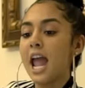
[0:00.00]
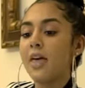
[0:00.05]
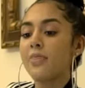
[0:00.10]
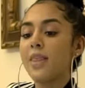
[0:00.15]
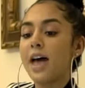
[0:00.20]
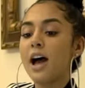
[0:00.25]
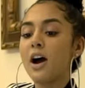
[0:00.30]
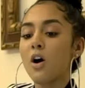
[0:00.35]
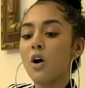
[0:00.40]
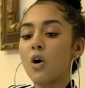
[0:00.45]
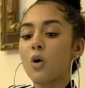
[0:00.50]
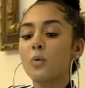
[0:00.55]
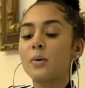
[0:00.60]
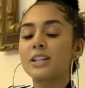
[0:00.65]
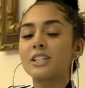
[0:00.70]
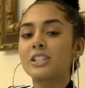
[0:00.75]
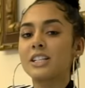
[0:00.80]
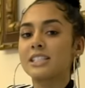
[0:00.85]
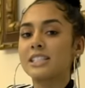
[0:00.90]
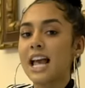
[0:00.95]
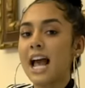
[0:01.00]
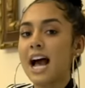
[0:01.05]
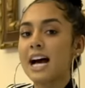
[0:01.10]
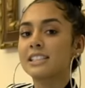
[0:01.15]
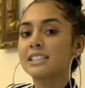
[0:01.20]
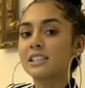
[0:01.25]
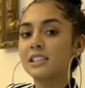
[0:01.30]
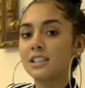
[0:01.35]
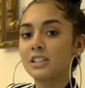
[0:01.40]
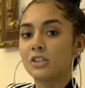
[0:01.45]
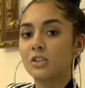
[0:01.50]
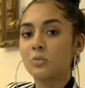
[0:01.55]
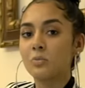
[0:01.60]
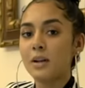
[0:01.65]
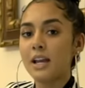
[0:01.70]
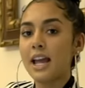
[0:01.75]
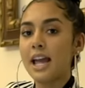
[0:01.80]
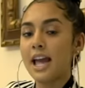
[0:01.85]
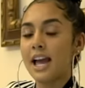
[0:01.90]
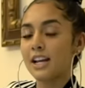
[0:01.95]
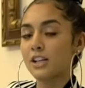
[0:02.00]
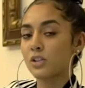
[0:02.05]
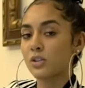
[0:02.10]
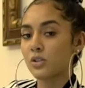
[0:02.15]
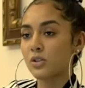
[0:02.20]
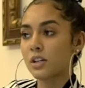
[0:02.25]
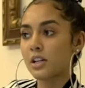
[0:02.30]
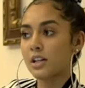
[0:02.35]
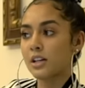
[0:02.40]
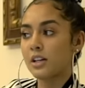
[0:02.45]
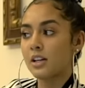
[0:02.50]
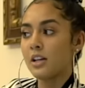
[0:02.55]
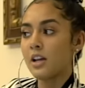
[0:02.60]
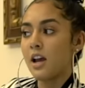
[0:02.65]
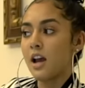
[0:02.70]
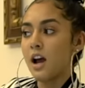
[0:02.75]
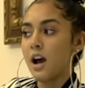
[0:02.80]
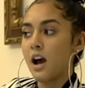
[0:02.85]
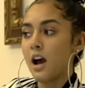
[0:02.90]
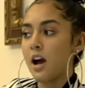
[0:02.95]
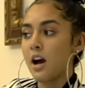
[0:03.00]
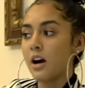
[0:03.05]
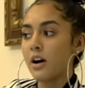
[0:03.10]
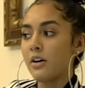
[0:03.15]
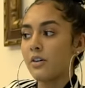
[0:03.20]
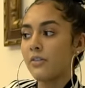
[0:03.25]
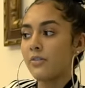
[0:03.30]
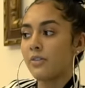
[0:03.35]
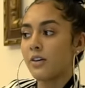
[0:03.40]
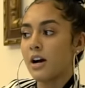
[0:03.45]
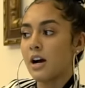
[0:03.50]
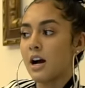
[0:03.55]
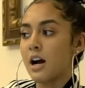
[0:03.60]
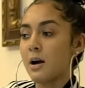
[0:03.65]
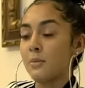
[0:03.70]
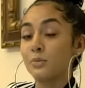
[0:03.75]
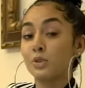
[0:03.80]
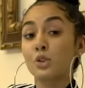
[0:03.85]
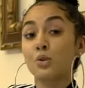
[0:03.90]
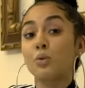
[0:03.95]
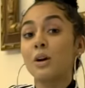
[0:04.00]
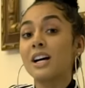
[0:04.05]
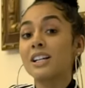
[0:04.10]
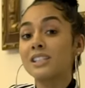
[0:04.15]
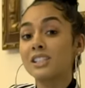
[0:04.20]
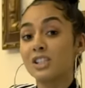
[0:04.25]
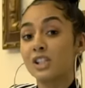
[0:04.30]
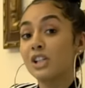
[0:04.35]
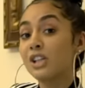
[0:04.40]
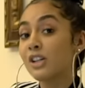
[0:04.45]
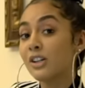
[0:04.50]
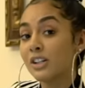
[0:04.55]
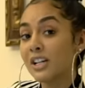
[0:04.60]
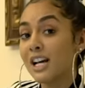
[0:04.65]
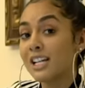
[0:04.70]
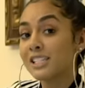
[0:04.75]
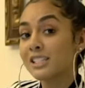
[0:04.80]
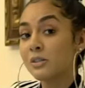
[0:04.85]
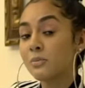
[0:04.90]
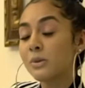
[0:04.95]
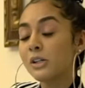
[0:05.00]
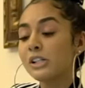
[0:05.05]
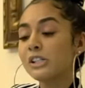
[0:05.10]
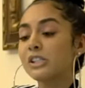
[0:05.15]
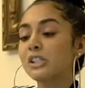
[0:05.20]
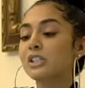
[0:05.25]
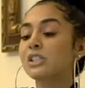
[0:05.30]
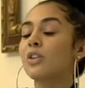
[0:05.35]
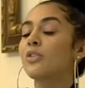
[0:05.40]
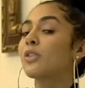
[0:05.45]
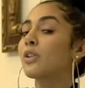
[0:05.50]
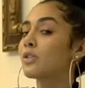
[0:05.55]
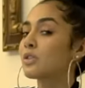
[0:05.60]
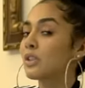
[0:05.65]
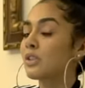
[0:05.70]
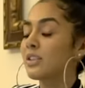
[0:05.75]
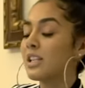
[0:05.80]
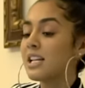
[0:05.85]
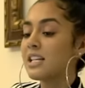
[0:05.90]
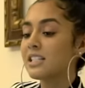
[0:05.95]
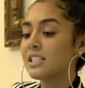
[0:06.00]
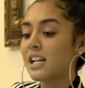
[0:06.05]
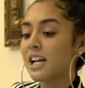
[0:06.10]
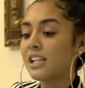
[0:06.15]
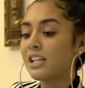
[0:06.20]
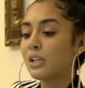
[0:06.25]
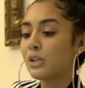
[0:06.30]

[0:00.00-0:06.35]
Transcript: And that always just adds a little bit extra of um, trust to your customers. So those are things that I